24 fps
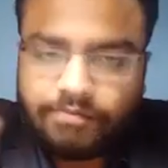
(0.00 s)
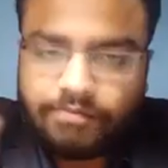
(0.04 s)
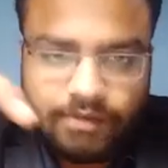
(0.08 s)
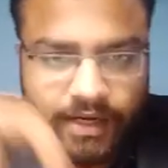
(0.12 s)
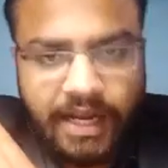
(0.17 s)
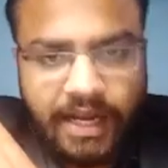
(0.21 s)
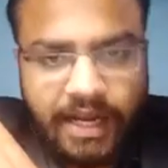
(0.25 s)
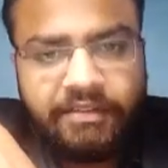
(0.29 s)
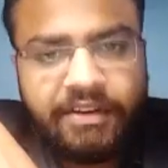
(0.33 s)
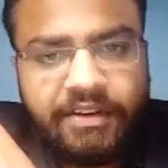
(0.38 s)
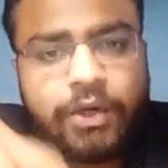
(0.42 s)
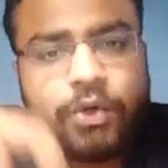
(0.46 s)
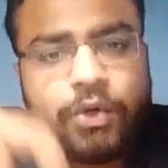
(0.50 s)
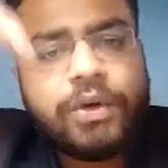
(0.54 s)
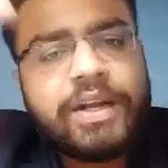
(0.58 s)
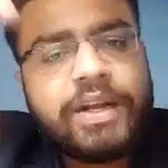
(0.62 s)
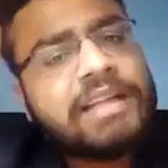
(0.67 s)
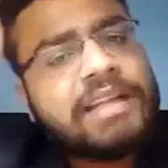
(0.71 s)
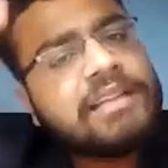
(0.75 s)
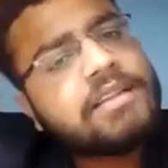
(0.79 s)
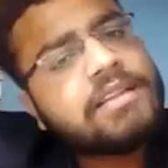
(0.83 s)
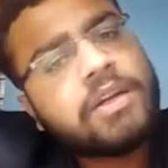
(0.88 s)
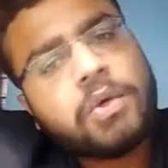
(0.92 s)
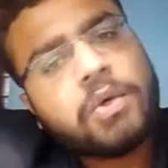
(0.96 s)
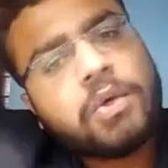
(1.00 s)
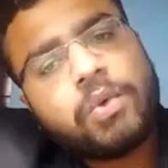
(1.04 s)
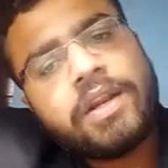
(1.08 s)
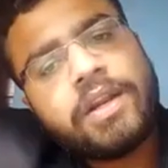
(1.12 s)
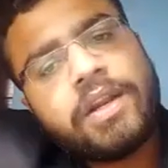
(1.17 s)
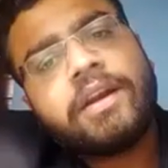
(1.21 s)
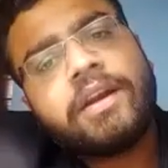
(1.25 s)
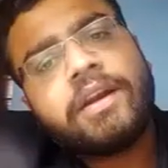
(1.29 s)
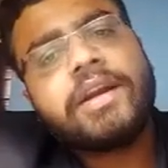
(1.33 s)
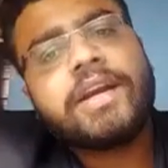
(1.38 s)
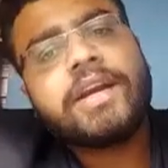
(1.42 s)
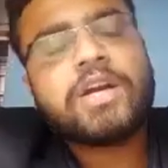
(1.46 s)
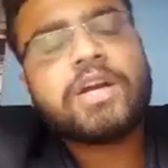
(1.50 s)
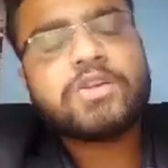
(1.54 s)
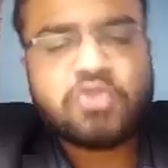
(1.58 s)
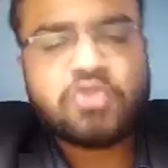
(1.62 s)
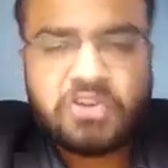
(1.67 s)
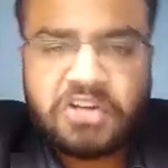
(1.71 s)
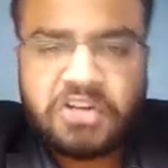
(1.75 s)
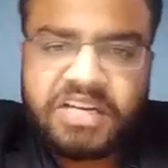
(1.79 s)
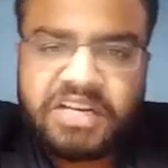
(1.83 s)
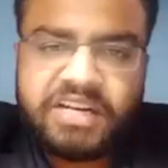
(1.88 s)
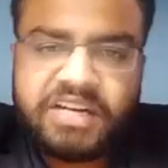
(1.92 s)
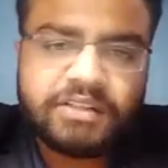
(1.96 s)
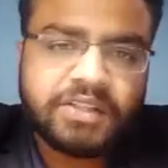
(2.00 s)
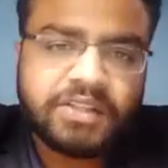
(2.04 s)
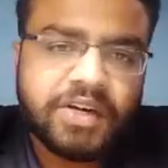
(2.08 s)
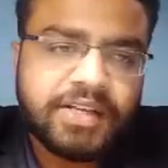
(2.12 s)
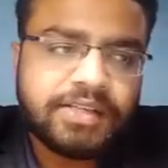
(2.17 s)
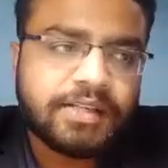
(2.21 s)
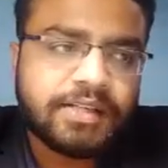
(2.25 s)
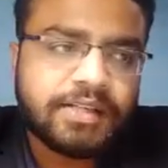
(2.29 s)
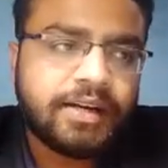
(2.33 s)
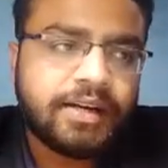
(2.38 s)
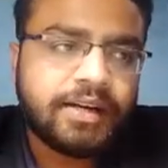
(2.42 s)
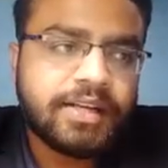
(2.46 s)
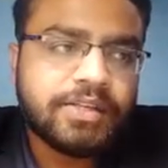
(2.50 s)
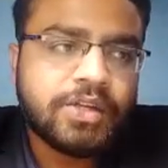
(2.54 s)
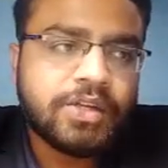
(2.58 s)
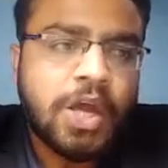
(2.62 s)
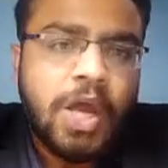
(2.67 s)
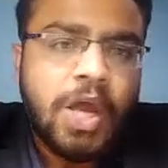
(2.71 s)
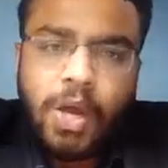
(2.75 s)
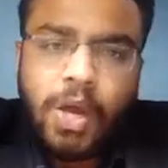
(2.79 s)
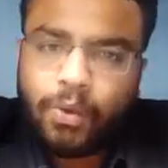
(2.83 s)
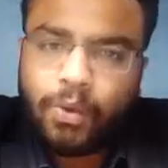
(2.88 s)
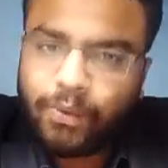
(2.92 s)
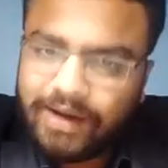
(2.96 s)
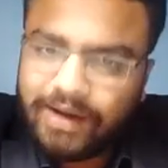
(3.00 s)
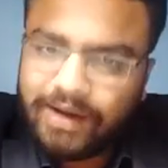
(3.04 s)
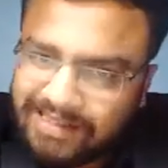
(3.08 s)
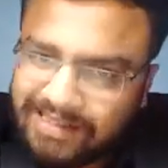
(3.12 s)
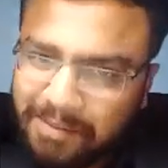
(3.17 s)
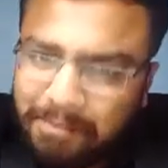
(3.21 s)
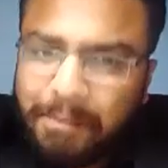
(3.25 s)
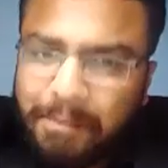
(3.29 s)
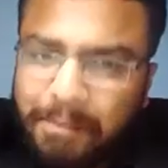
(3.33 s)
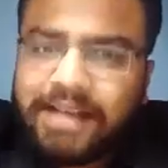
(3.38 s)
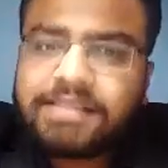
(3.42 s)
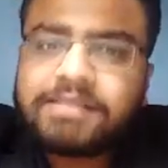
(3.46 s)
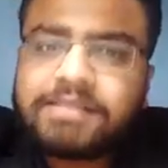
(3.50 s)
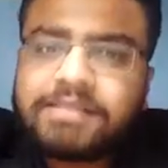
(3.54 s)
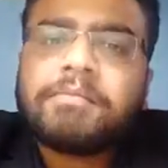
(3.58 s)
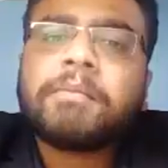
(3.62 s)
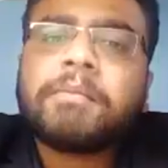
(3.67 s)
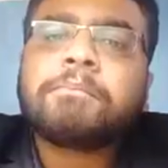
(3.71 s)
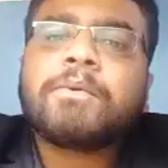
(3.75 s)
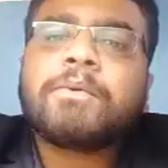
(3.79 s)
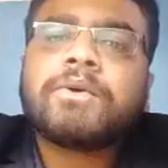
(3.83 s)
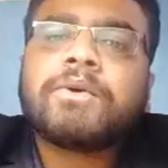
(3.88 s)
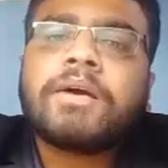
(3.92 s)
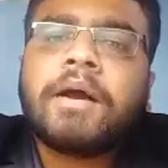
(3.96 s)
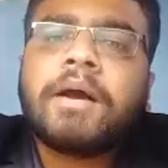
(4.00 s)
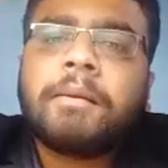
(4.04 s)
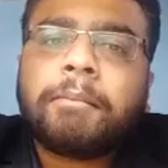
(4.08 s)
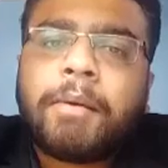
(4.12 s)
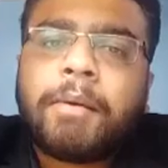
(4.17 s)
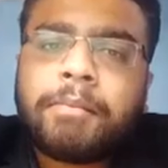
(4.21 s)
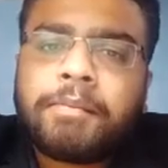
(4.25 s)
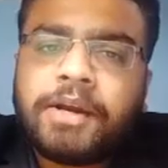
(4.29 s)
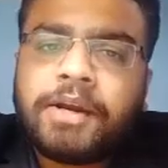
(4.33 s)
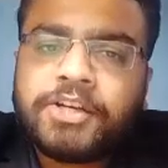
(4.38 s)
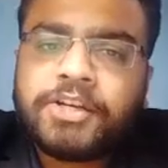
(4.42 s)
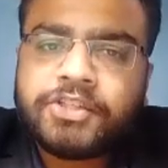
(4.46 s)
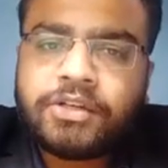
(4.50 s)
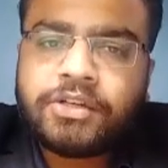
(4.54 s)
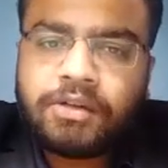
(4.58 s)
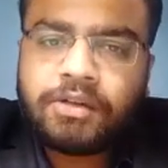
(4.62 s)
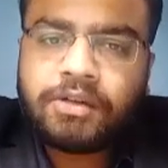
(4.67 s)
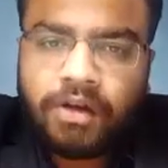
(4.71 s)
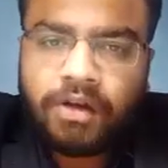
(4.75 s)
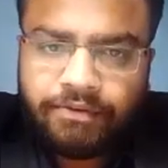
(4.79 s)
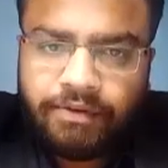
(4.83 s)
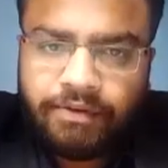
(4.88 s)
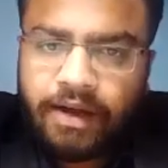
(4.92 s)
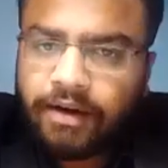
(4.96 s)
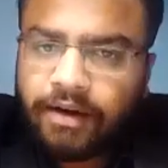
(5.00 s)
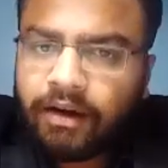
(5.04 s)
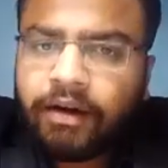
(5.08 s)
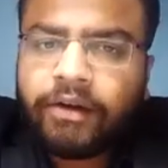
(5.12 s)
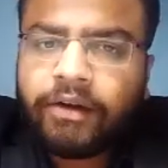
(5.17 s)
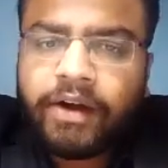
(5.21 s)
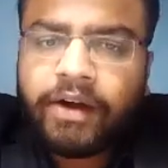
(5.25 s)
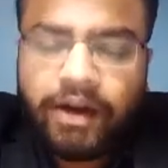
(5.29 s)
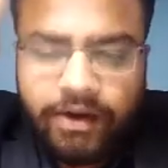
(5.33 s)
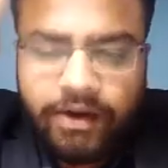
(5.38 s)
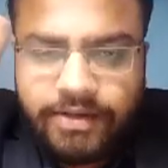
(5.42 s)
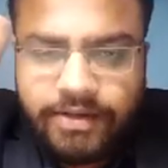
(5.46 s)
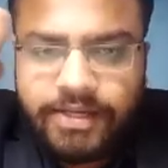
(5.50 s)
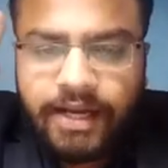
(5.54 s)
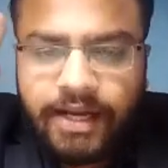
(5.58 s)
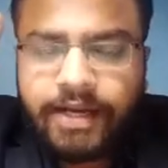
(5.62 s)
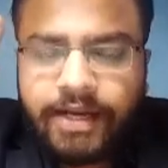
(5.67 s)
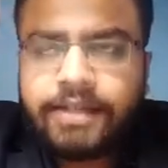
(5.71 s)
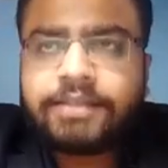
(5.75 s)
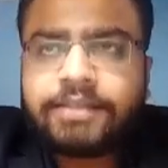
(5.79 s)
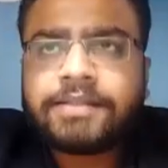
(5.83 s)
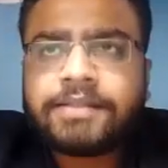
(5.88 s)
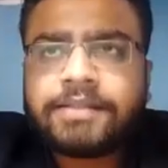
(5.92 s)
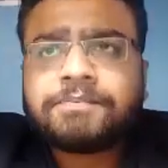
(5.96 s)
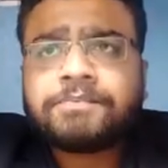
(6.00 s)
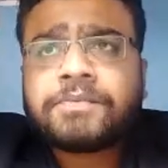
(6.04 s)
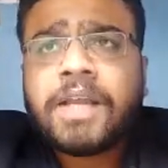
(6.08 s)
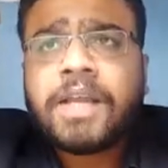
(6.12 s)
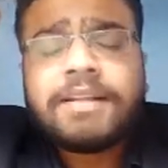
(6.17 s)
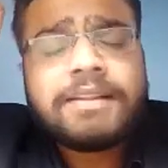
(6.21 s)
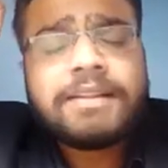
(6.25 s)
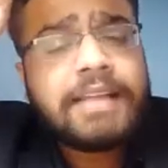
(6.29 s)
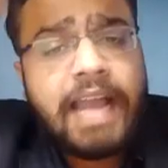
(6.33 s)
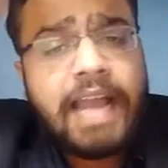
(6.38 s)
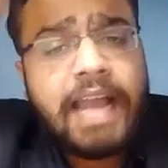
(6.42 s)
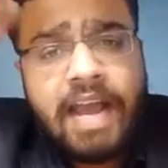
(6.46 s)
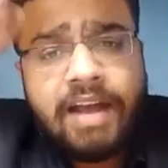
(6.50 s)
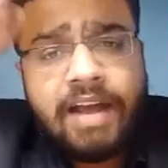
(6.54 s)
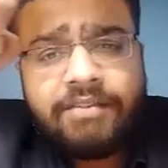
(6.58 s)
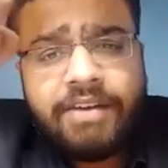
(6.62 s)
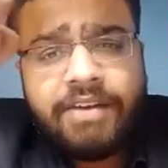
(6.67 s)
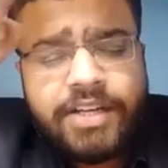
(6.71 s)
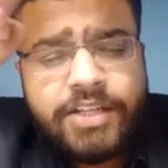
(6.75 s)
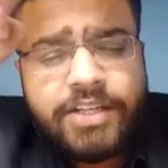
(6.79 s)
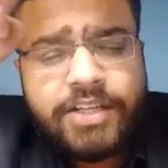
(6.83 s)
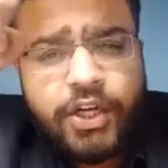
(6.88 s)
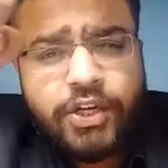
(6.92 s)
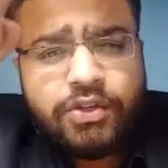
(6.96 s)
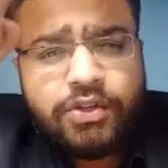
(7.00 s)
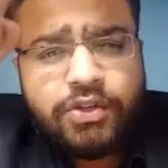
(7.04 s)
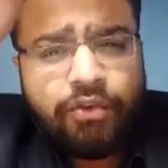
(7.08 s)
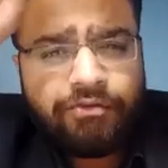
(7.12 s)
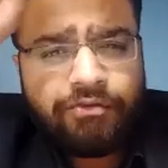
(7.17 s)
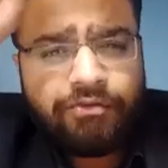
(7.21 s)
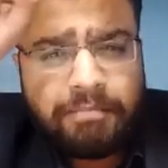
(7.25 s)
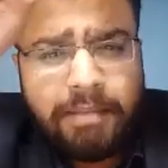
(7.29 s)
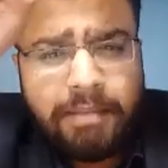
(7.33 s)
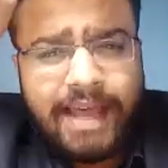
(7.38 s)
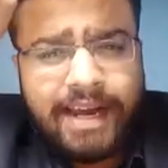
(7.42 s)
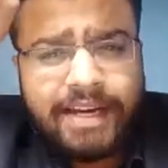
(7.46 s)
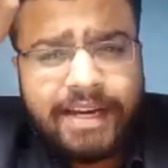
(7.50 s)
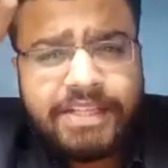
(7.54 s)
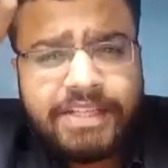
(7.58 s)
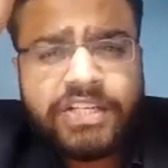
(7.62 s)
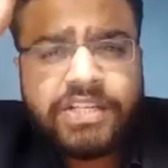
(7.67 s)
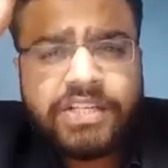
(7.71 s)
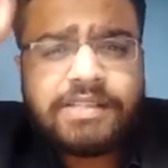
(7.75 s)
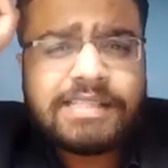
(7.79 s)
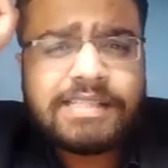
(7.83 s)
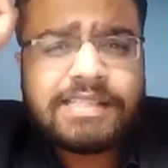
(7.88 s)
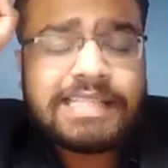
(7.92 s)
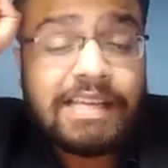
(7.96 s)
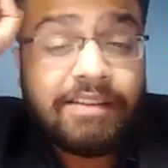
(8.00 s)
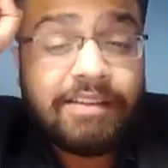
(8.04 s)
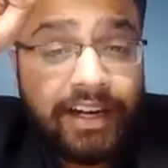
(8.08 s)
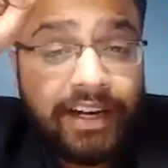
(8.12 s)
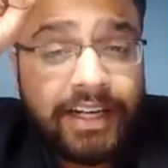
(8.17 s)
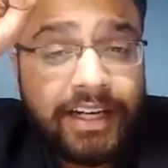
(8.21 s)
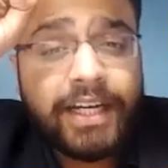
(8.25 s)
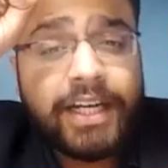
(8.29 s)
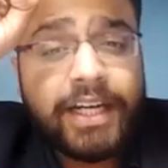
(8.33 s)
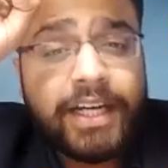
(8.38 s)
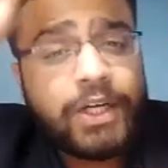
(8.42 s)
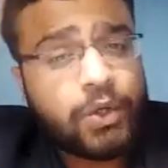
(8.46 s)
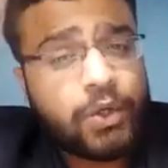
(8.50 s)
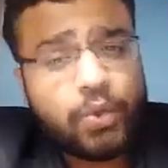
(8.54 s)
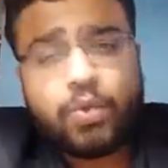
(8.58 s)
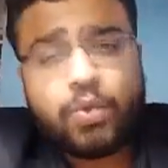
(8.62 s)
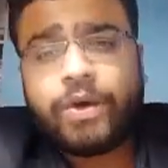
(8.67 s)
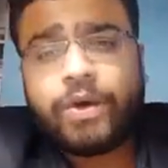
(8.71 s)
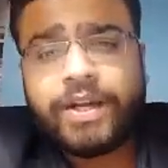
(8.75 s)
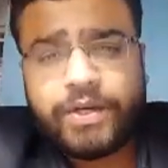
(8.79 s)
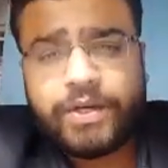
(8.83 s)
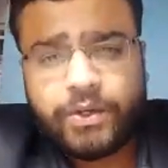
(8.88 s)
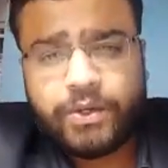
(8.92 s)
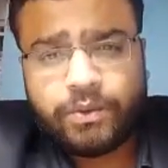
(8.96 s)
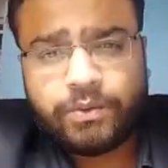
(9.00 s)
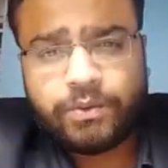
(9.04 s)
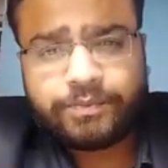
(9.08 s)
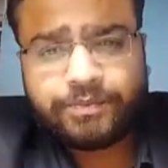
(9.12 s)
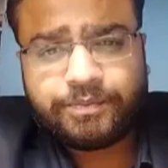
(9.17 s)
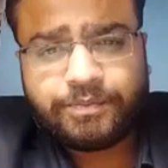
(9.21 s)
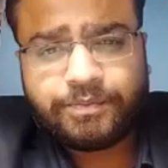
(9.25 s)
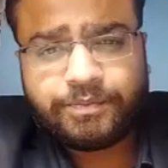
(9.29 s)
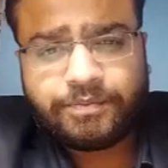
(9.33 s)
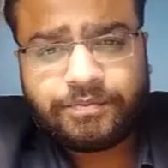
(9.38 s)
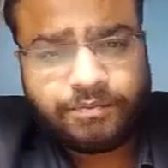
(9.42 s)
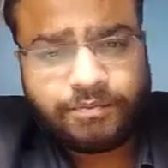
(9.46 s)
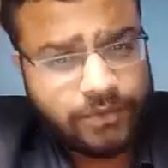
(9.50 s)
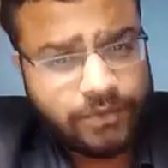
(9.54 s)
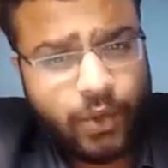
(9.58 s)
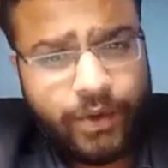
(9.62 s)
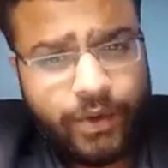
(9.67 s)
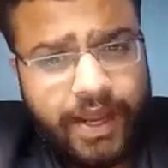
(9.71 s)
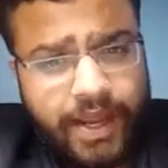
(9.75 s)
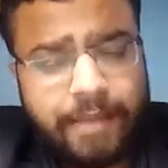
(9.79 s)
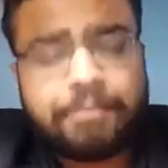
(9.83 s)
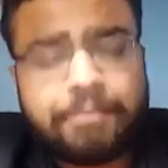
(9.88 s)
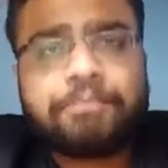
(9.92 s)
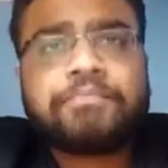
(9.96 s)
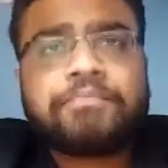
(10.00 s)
even today in the rural areas or tier 3 cities where the maximum population of our country resides, the average age of marriage is 17 to 22. Okay,